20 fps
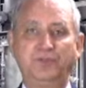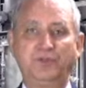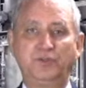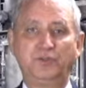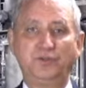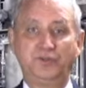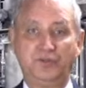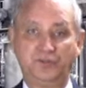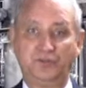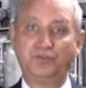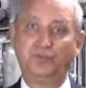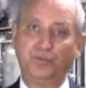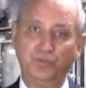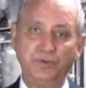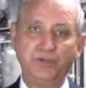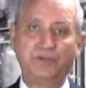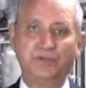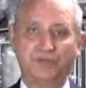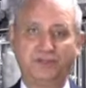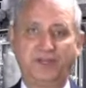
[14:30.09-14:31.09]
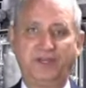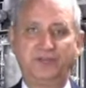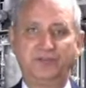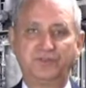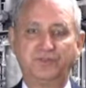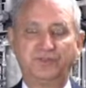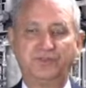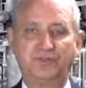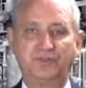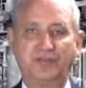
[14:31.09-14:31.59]
So this is real
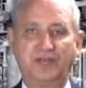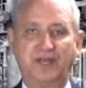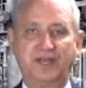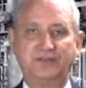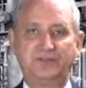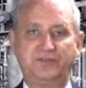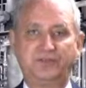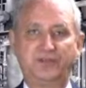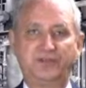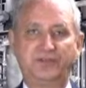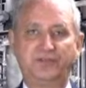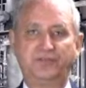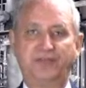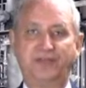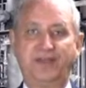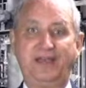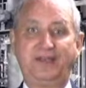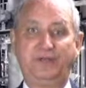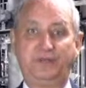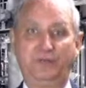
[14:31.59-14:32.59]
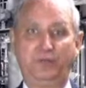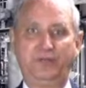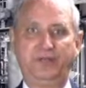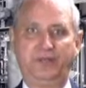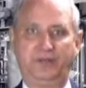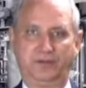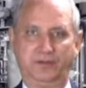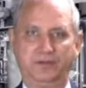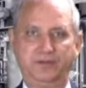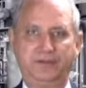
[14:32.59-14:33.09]
science. This is not fad of the
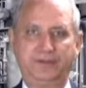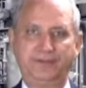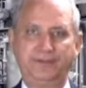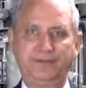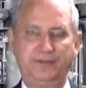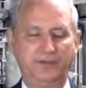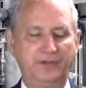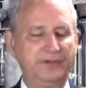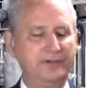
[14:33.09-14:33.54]
week, okay?